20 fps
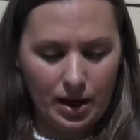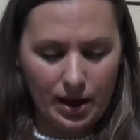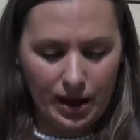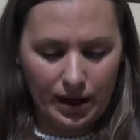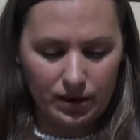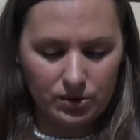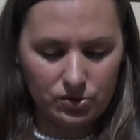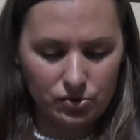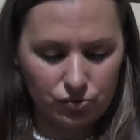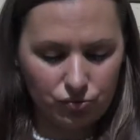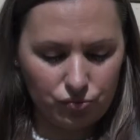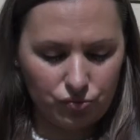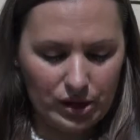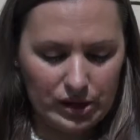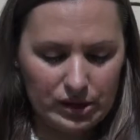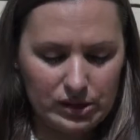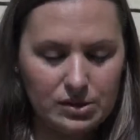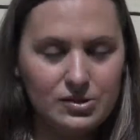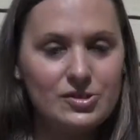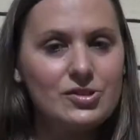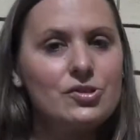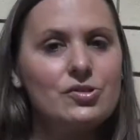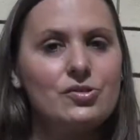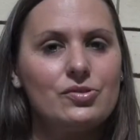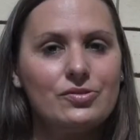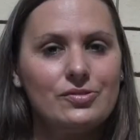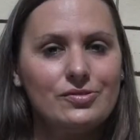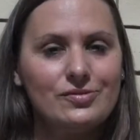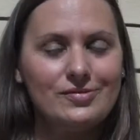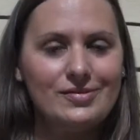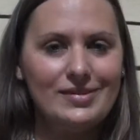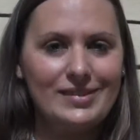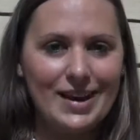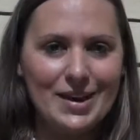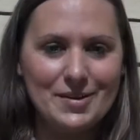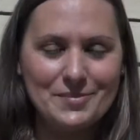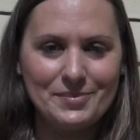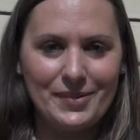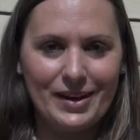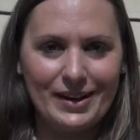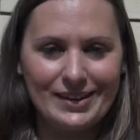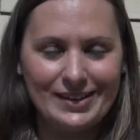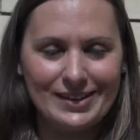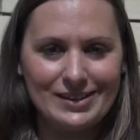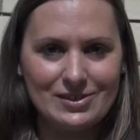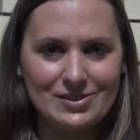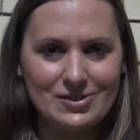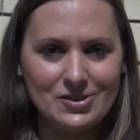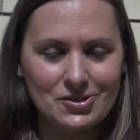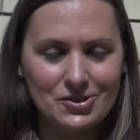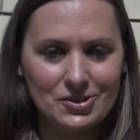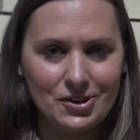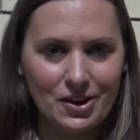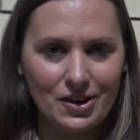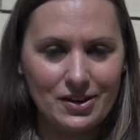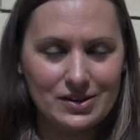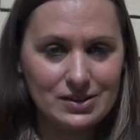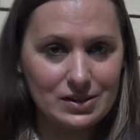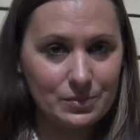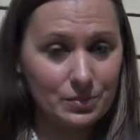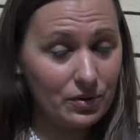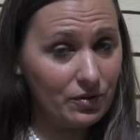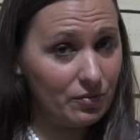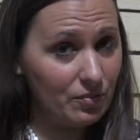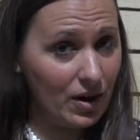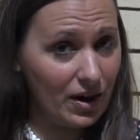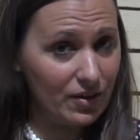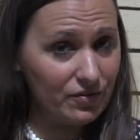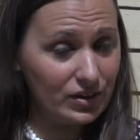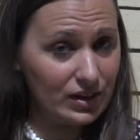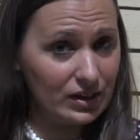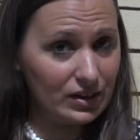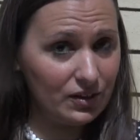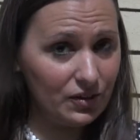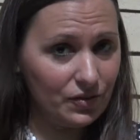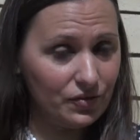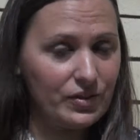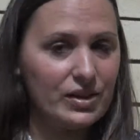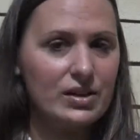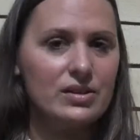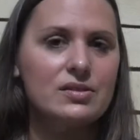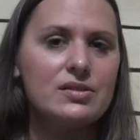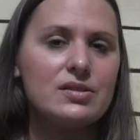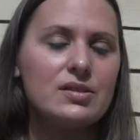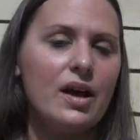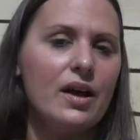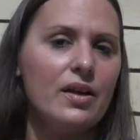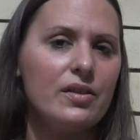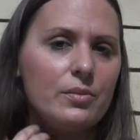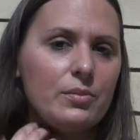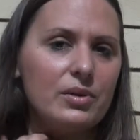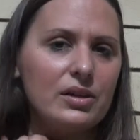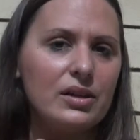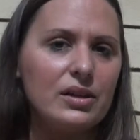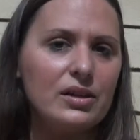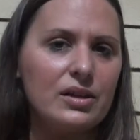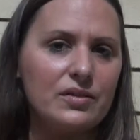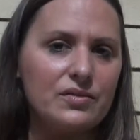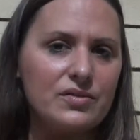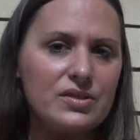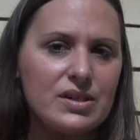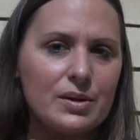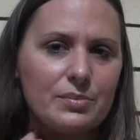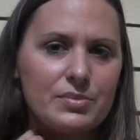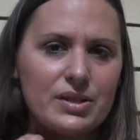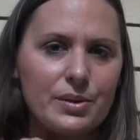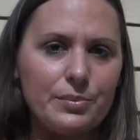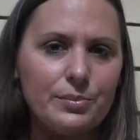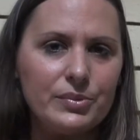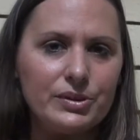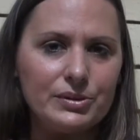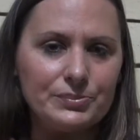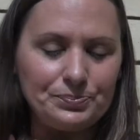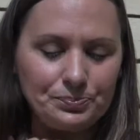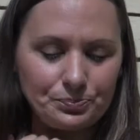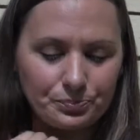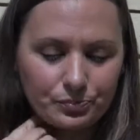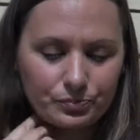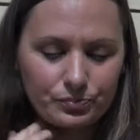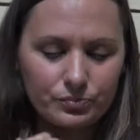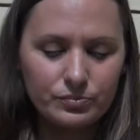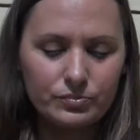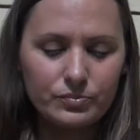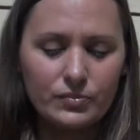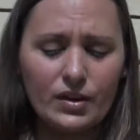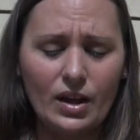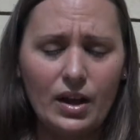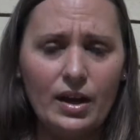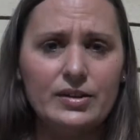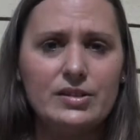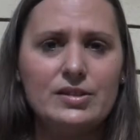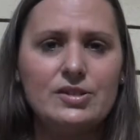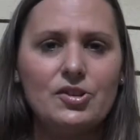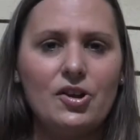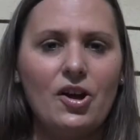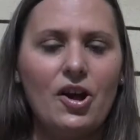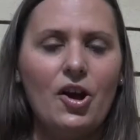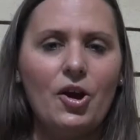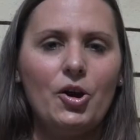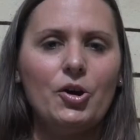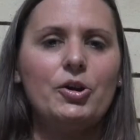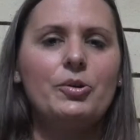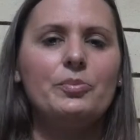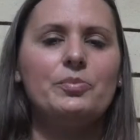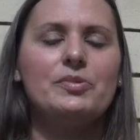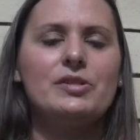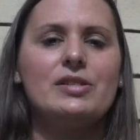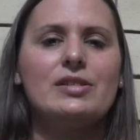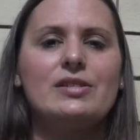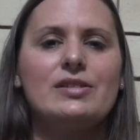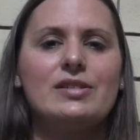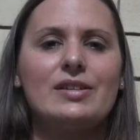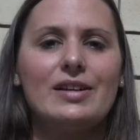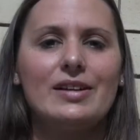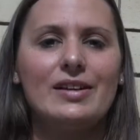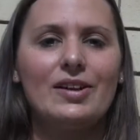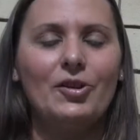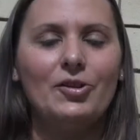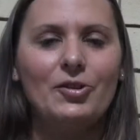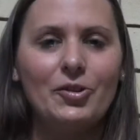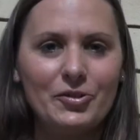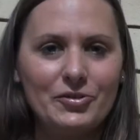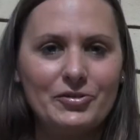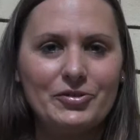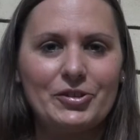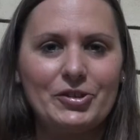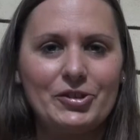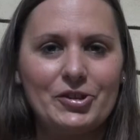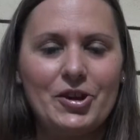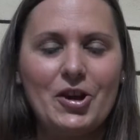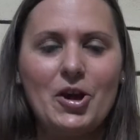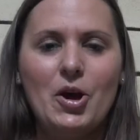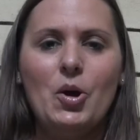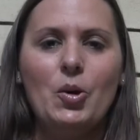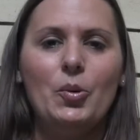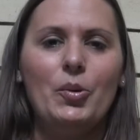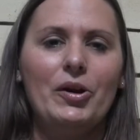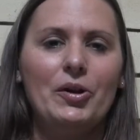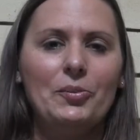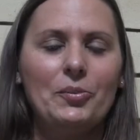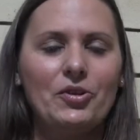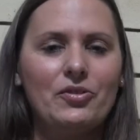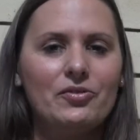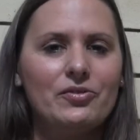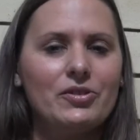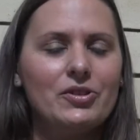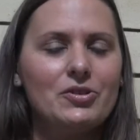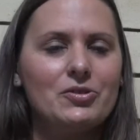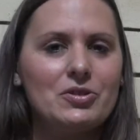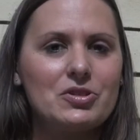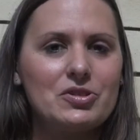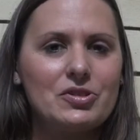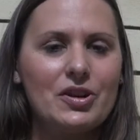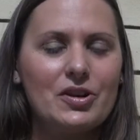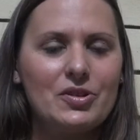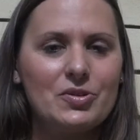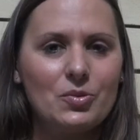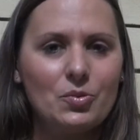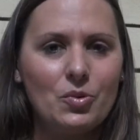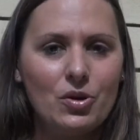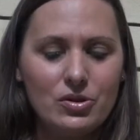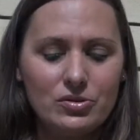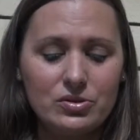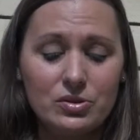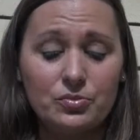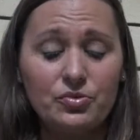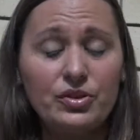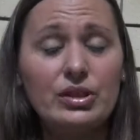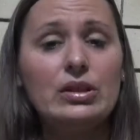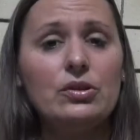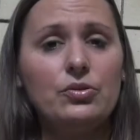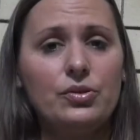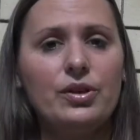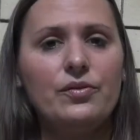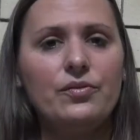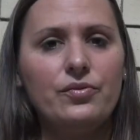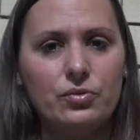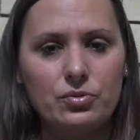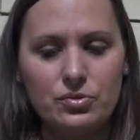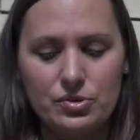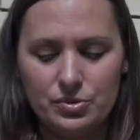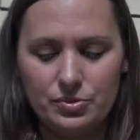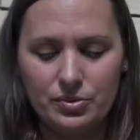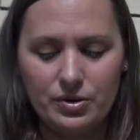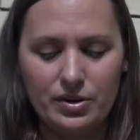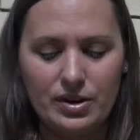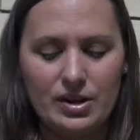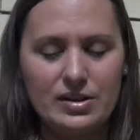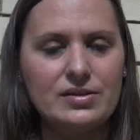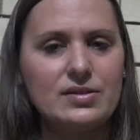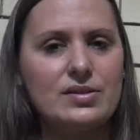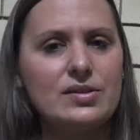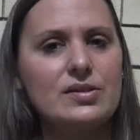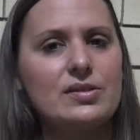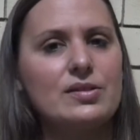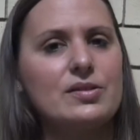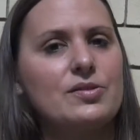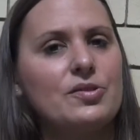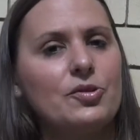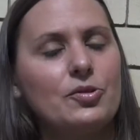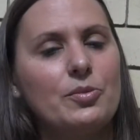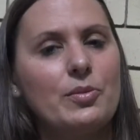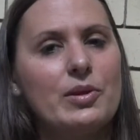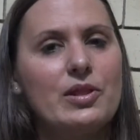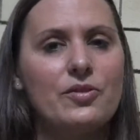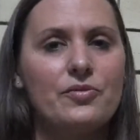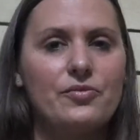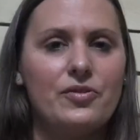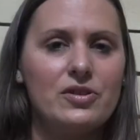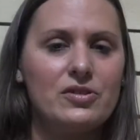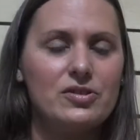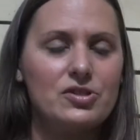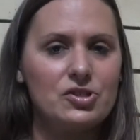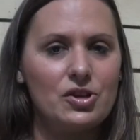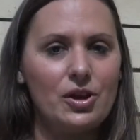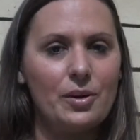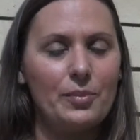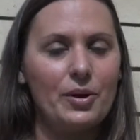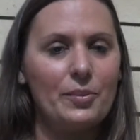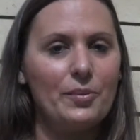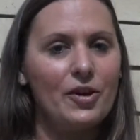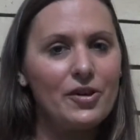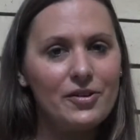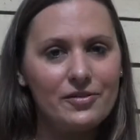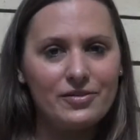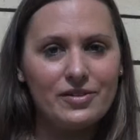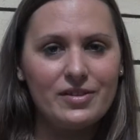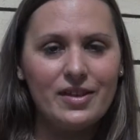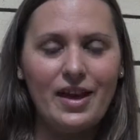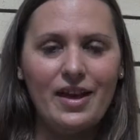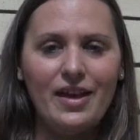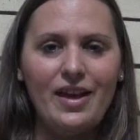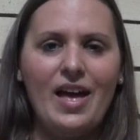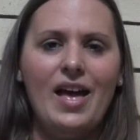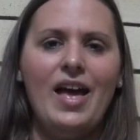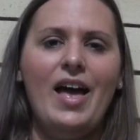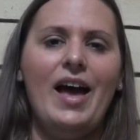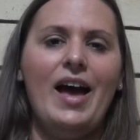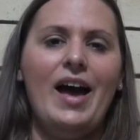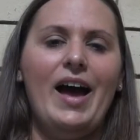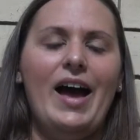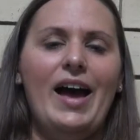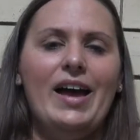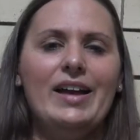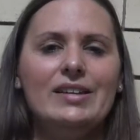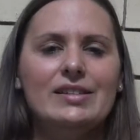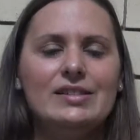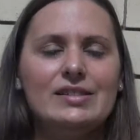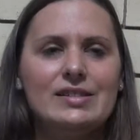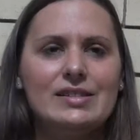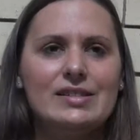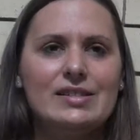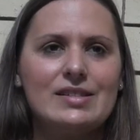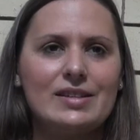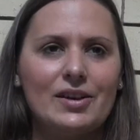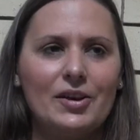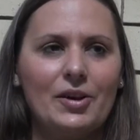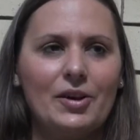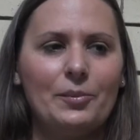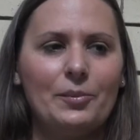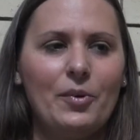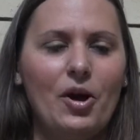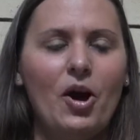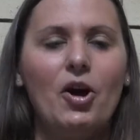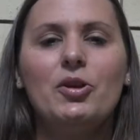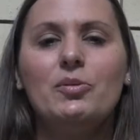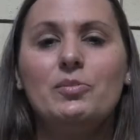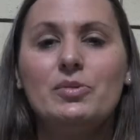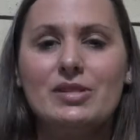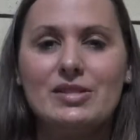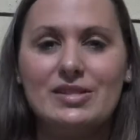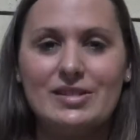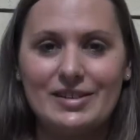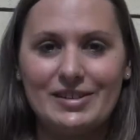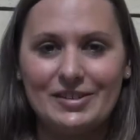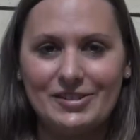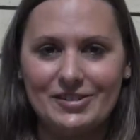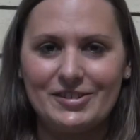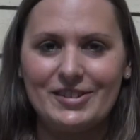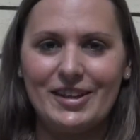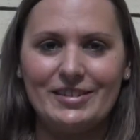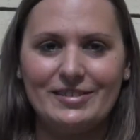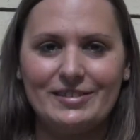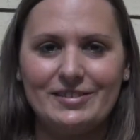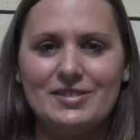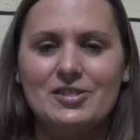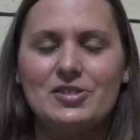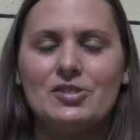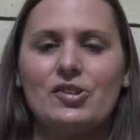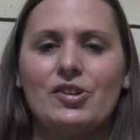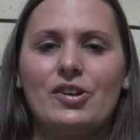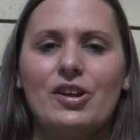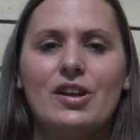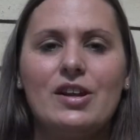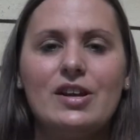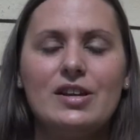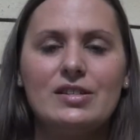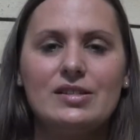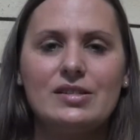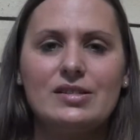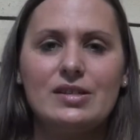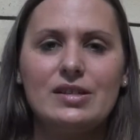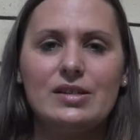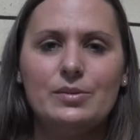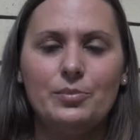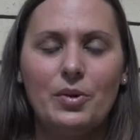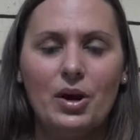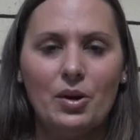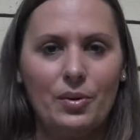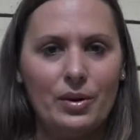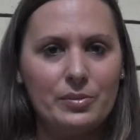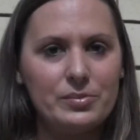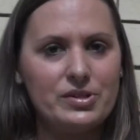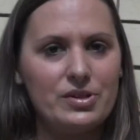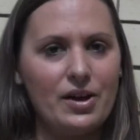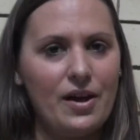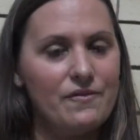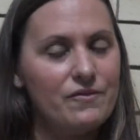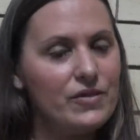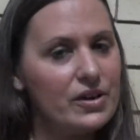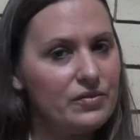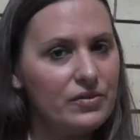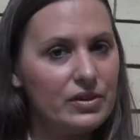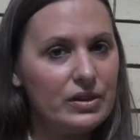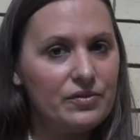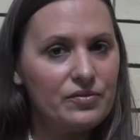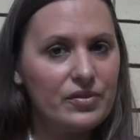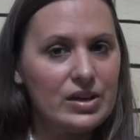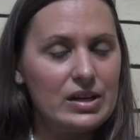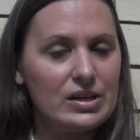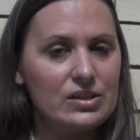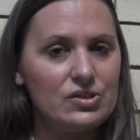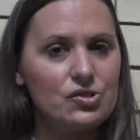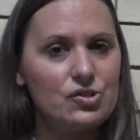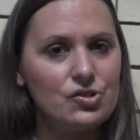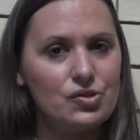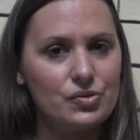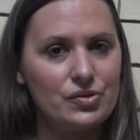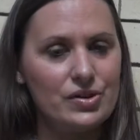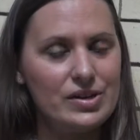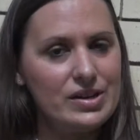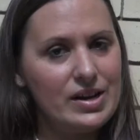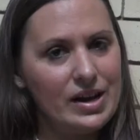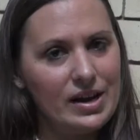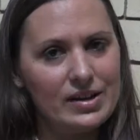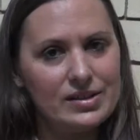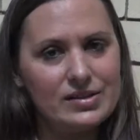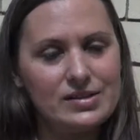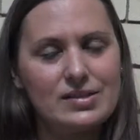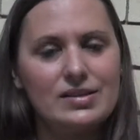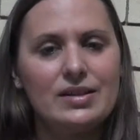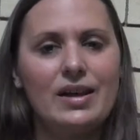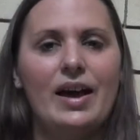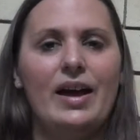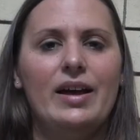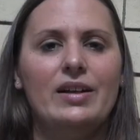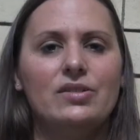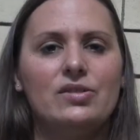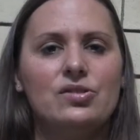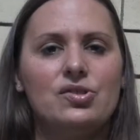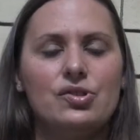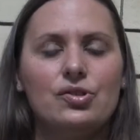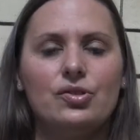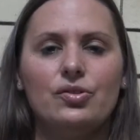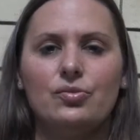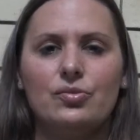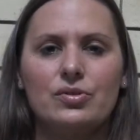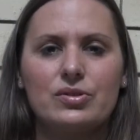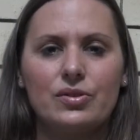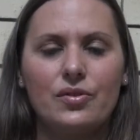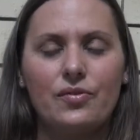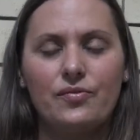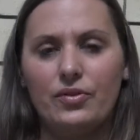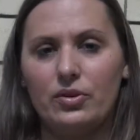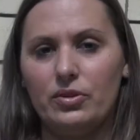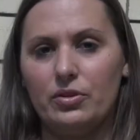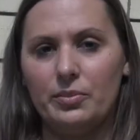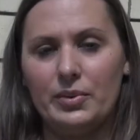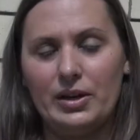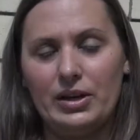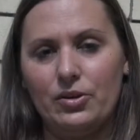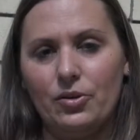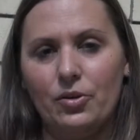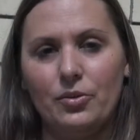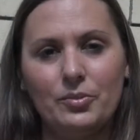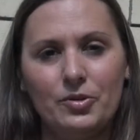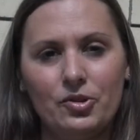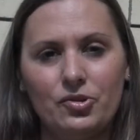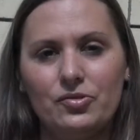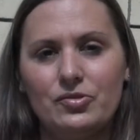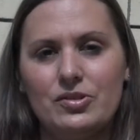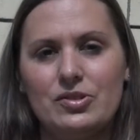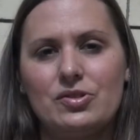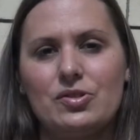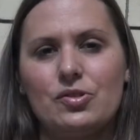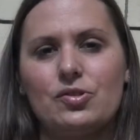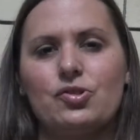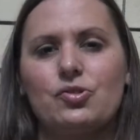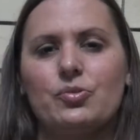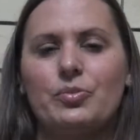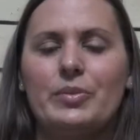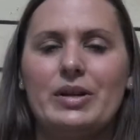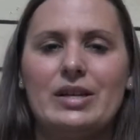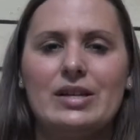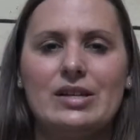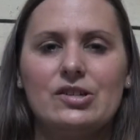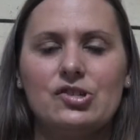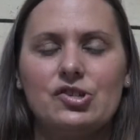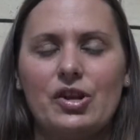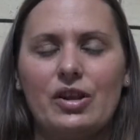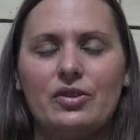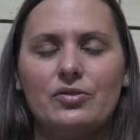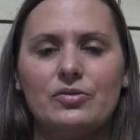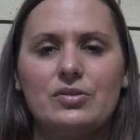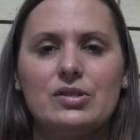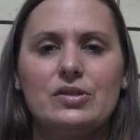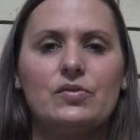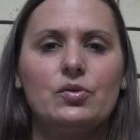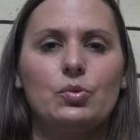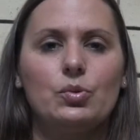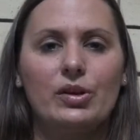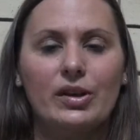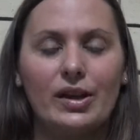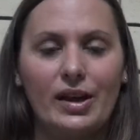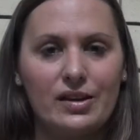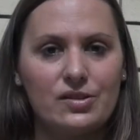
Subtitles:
and ready to get back into some of my vegan events at the beginning of September. And I hope to see a lot of you when I'm over your side of the world. I'm really looking forward to it, as it's going to be the first time I'm over there, and hope to see you then. So see my website, vivalavegan.net, and you can also follow me on all the social media channels if you want to